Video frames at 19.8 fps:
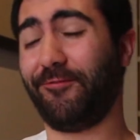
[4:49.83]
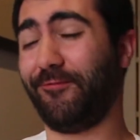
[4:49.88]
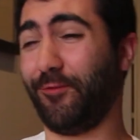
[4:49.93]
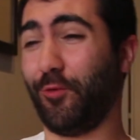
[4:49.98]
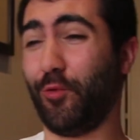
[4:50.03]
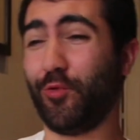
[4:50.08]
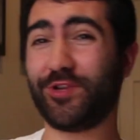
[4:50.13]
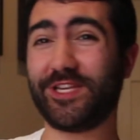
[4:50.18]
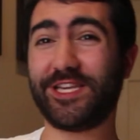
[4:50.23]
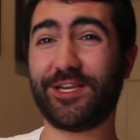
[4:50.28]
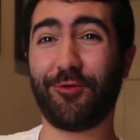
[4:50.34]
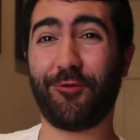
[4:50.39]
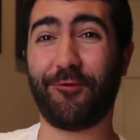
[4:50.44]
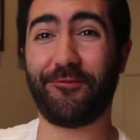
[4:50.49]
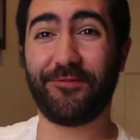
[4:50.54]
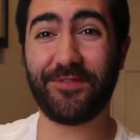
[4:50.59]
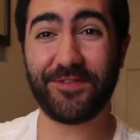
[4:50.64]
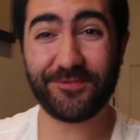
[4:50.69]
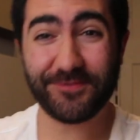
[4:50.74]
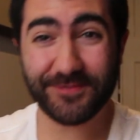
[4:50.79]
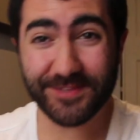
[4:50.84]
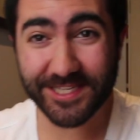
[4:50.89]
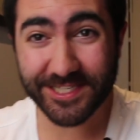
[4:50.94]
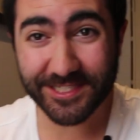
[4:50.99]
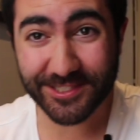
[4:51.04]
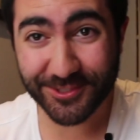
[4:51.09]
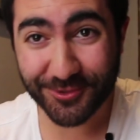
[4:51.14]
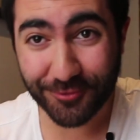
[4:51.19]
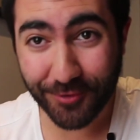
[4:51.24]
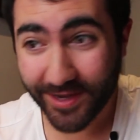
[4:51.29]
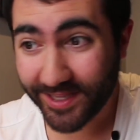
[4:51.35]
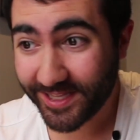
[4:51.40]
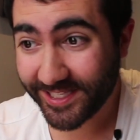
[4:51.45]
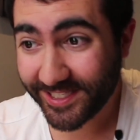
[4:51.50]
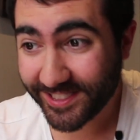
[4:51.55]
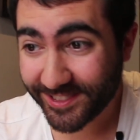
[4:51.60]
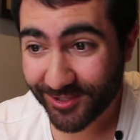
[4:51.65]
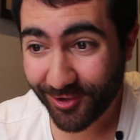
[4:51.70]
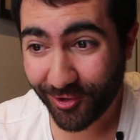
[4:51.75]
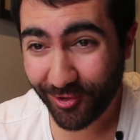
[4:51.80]
$40 or $50
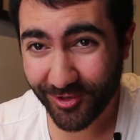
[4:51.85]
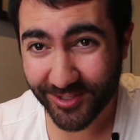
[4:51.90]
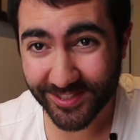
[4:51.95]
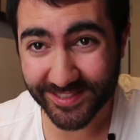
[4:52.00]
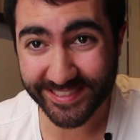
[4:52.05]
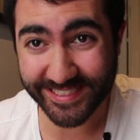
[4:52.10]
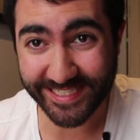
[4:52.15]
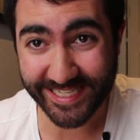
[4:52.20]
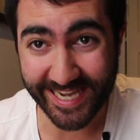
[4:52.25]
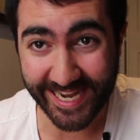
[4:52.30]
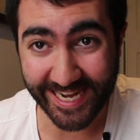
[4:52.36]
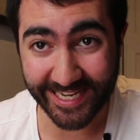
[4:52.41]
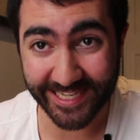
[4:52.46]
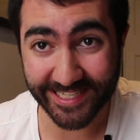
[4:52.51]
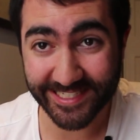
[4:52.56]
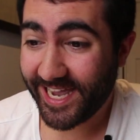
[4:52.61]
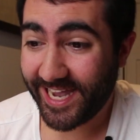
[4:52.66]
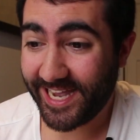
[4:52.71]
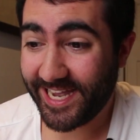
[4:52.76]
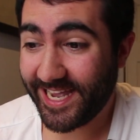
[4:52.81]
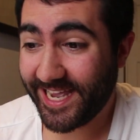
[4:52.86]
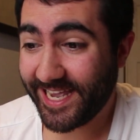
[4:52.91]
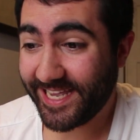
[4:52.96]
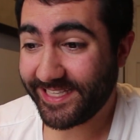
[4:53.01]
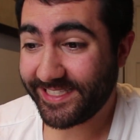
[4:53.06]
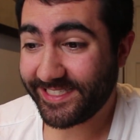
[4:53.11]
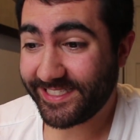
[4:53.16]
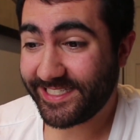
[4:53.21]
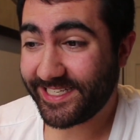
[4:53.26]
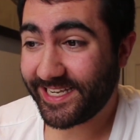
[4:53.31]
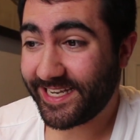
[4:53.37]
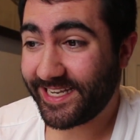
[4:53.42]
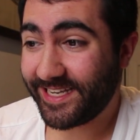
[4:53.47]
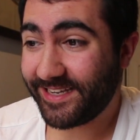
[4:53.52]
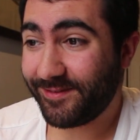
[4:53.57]
Australian dollars to get it. And